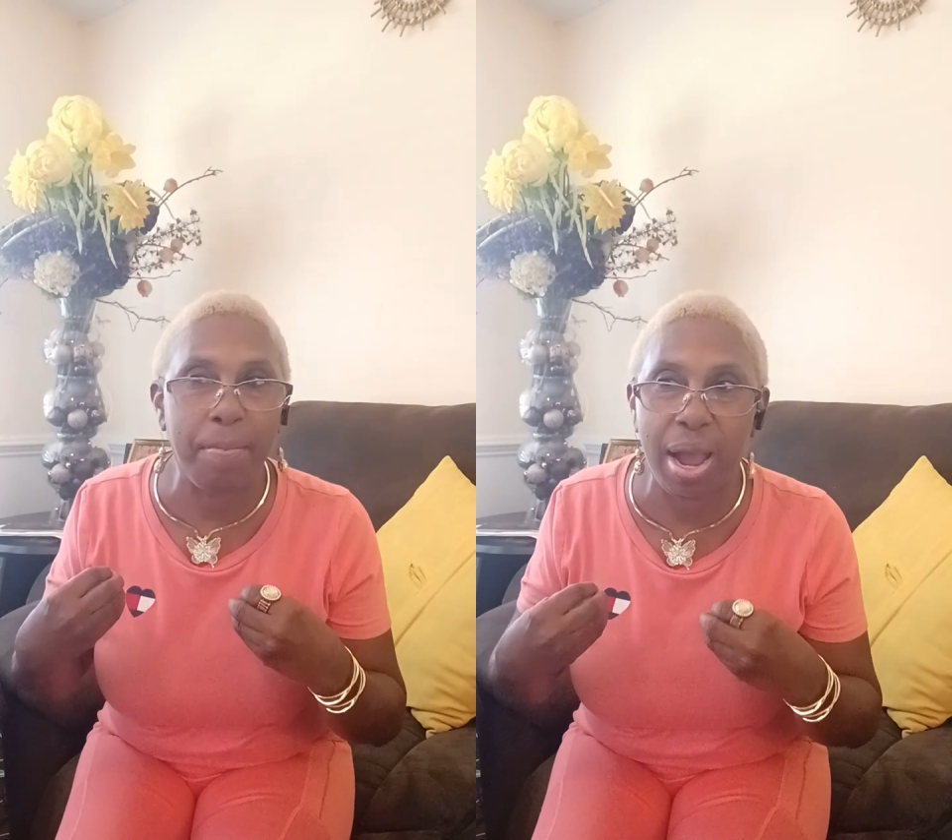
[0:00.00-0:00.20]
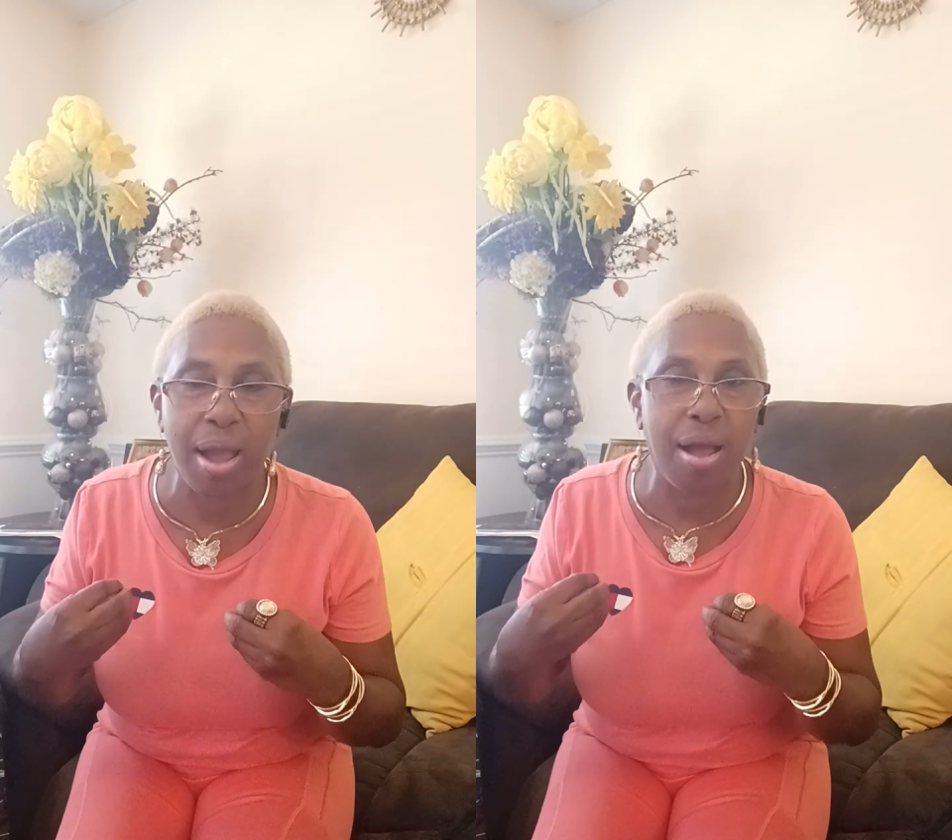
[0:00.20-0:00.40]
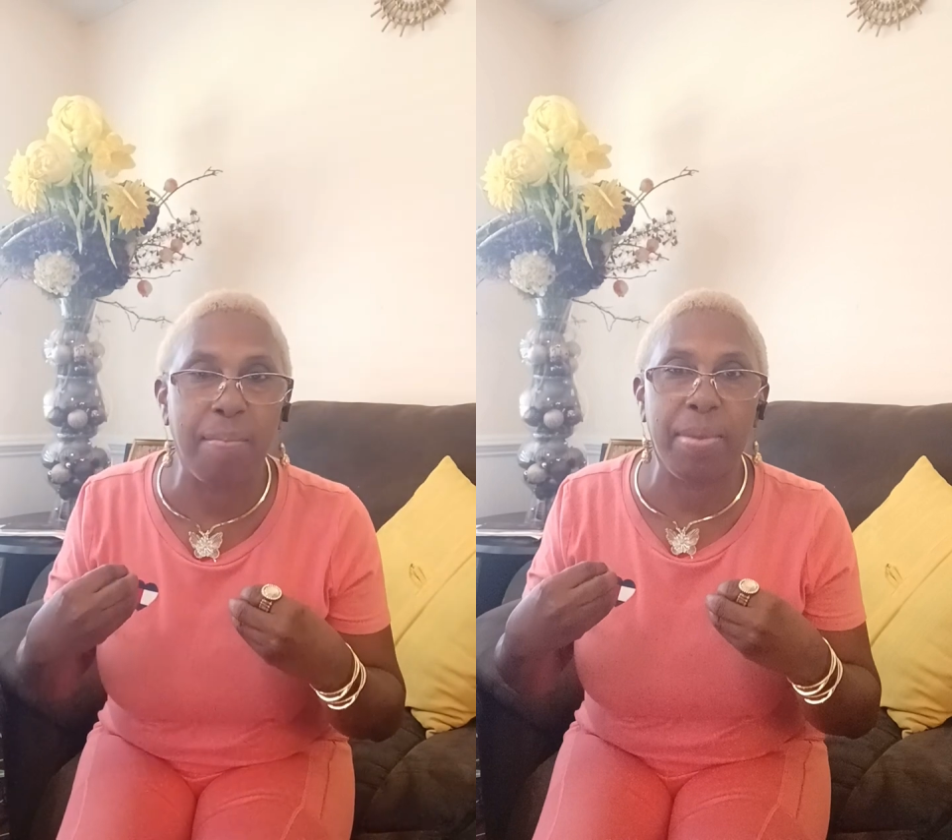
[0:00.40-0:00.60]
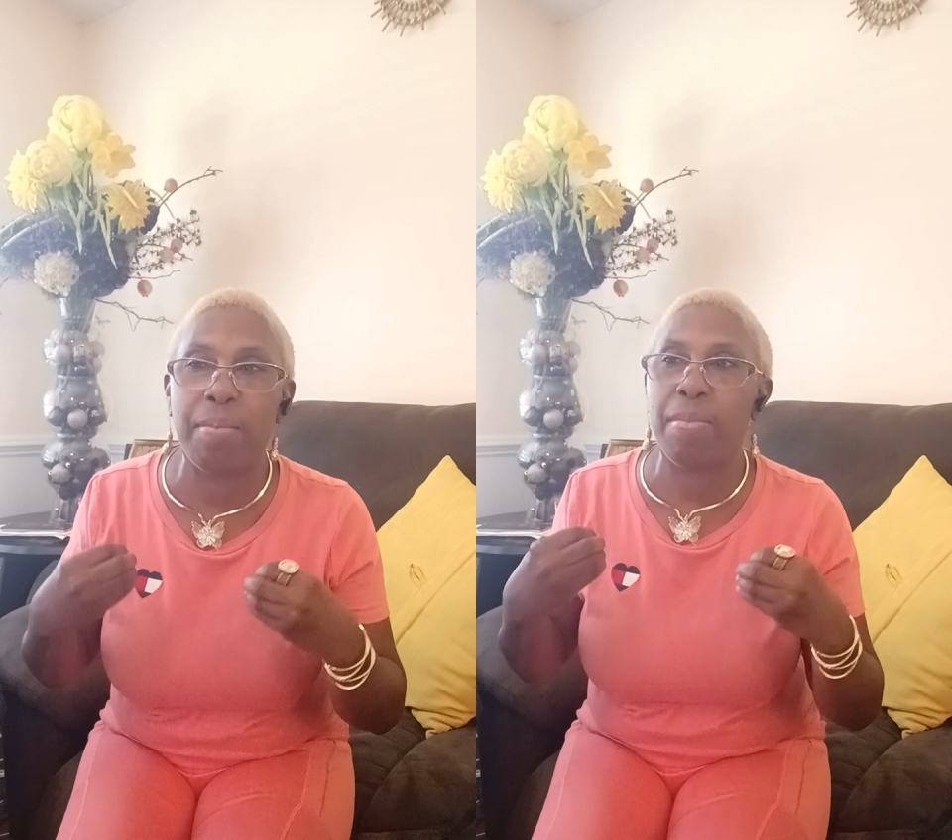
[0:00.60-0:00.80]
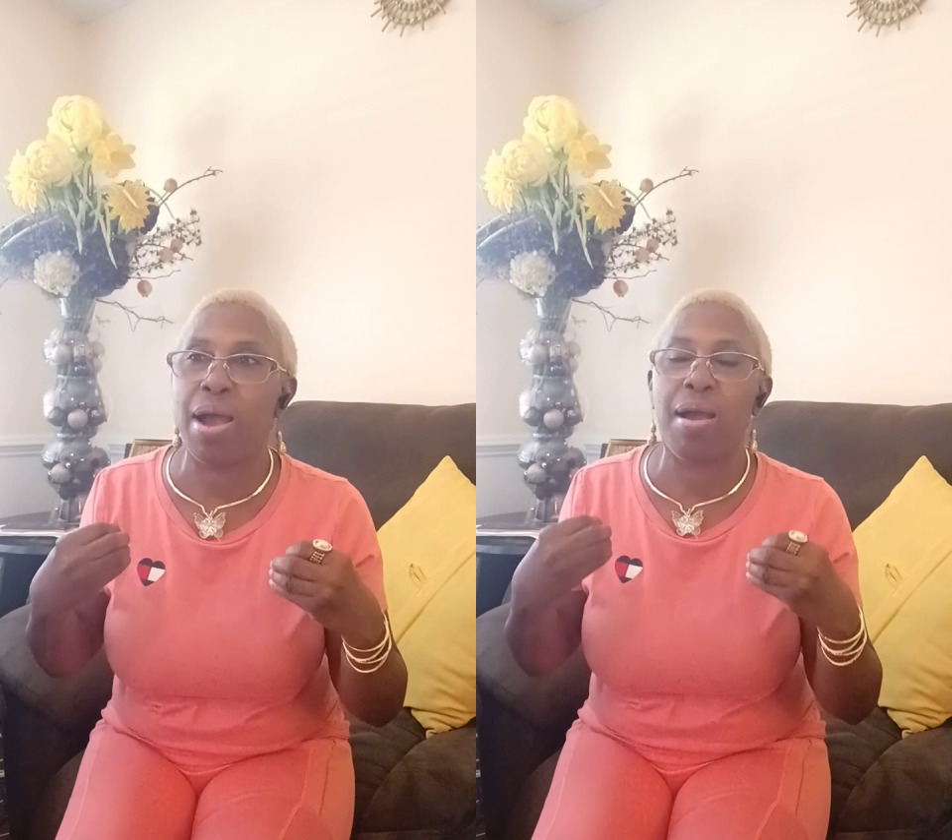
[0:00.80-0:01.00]

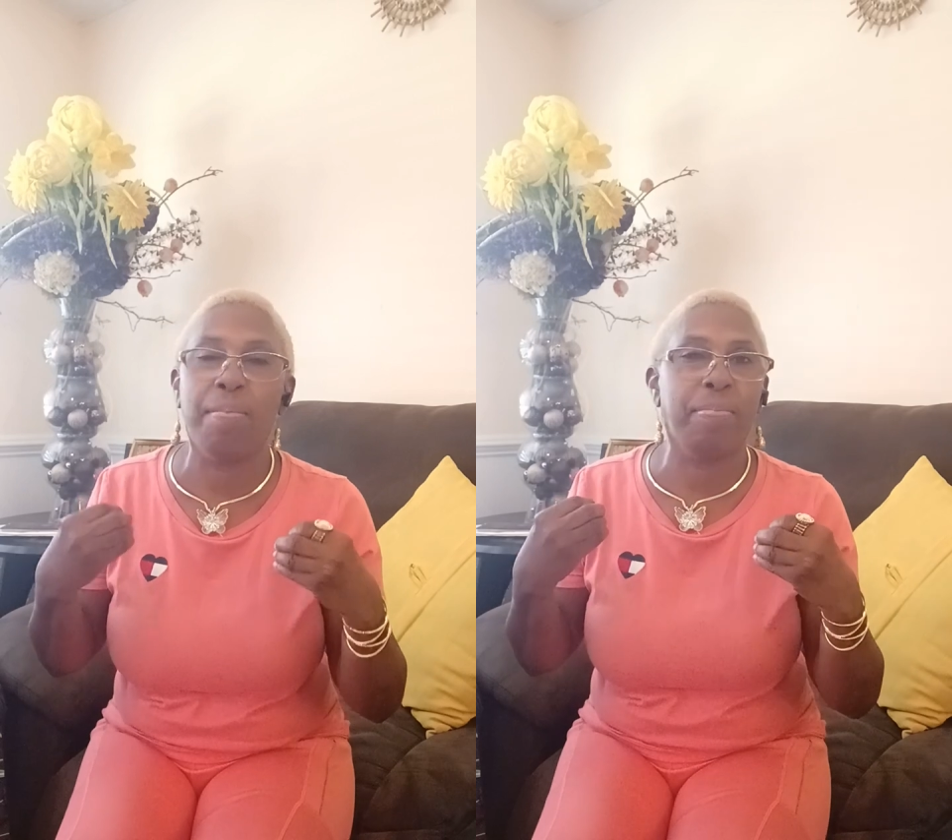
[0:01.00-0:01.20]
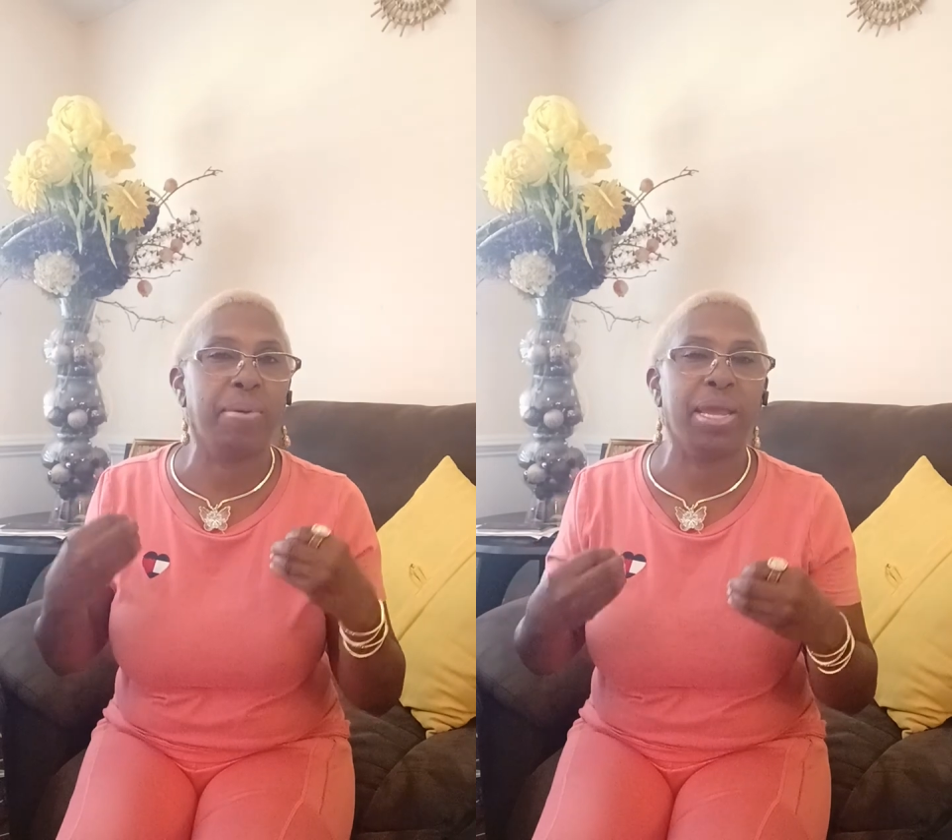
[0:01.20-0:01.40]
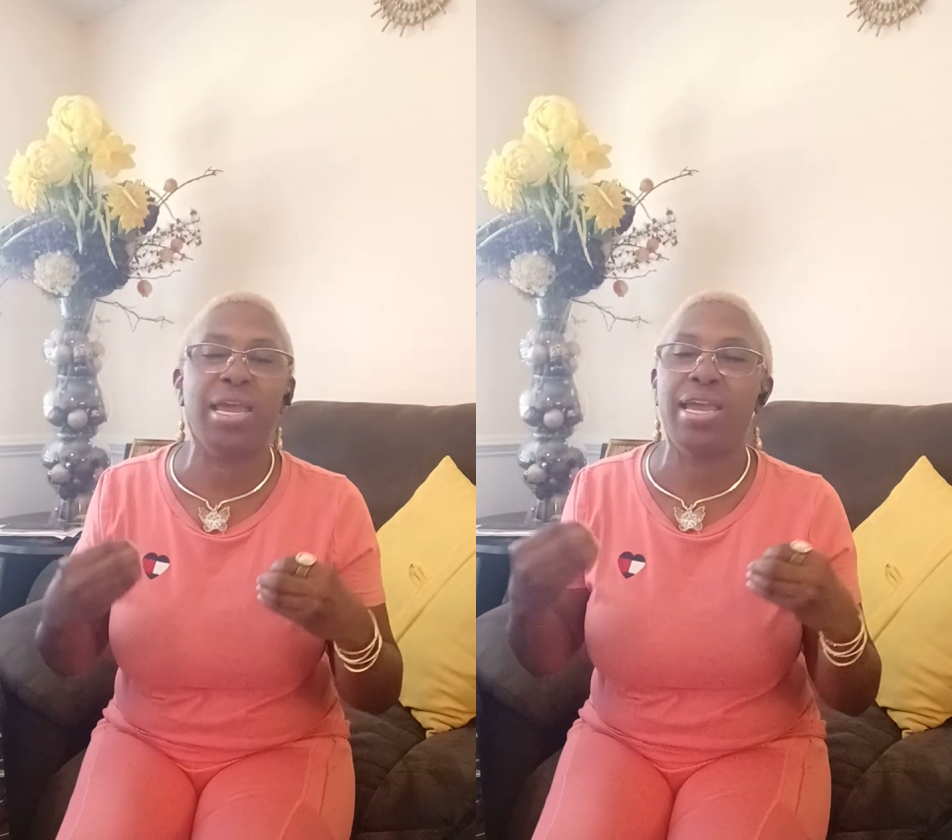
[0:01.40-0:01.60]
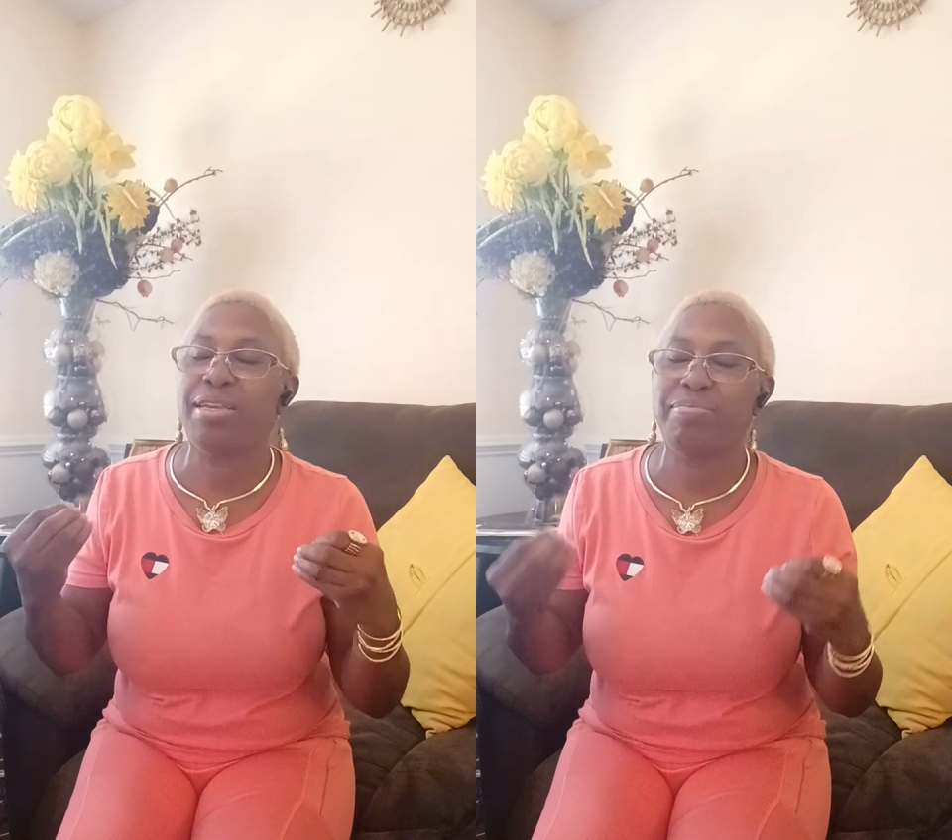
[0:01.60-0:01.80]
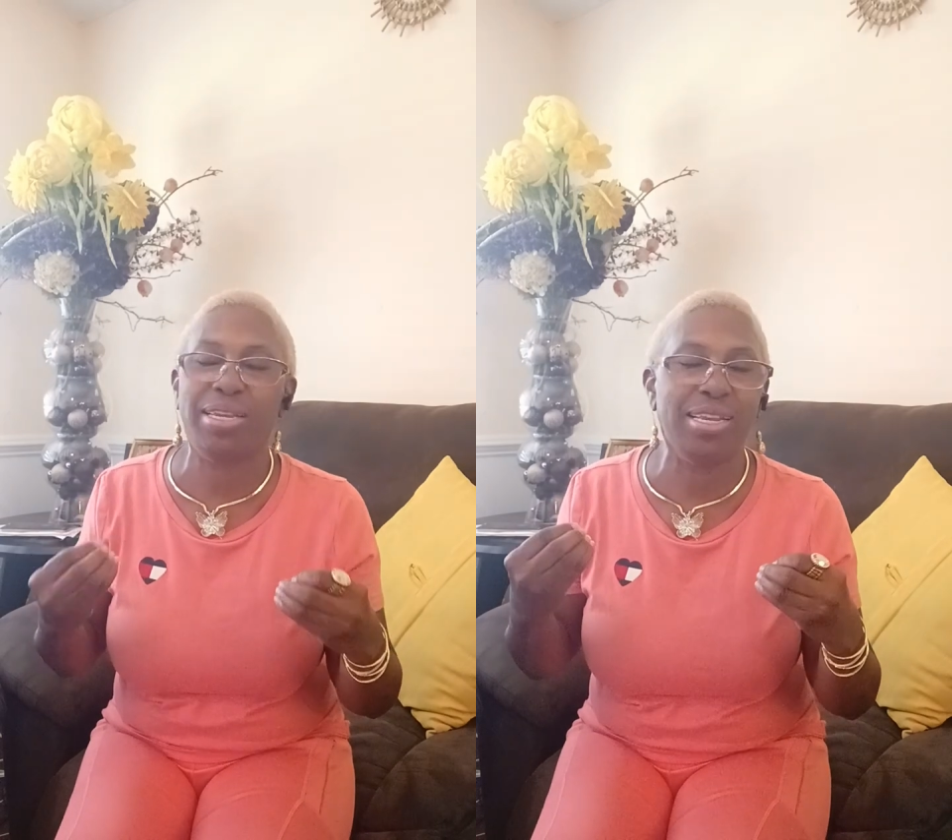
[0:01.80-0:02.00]
mom
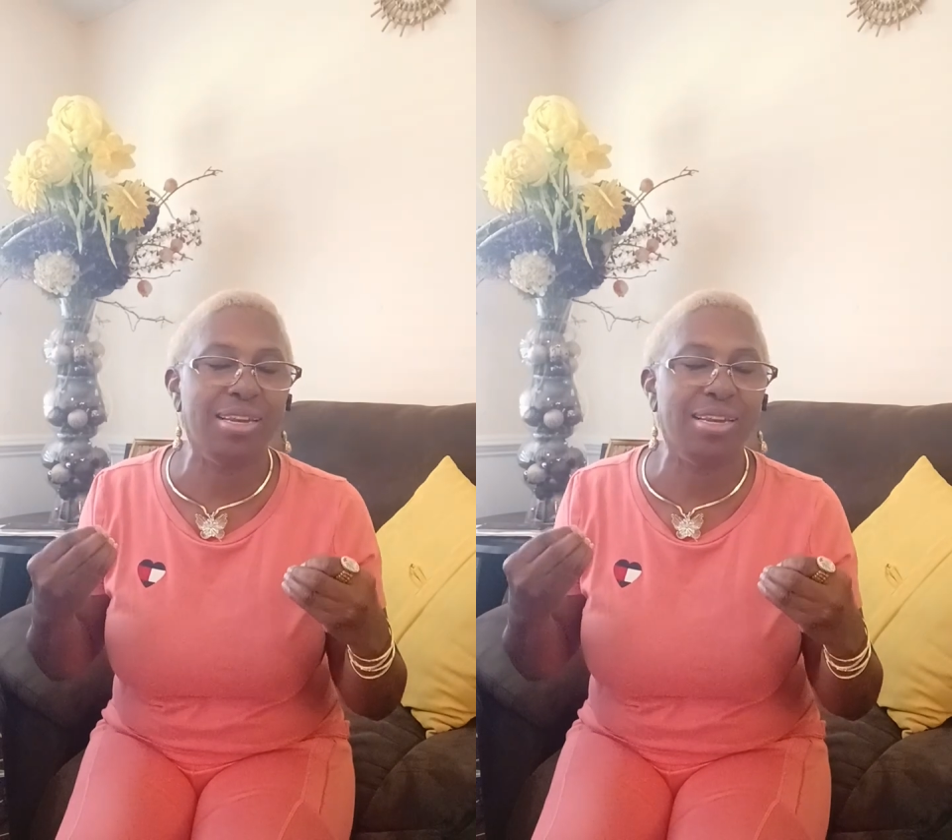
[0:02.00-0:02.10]
begged me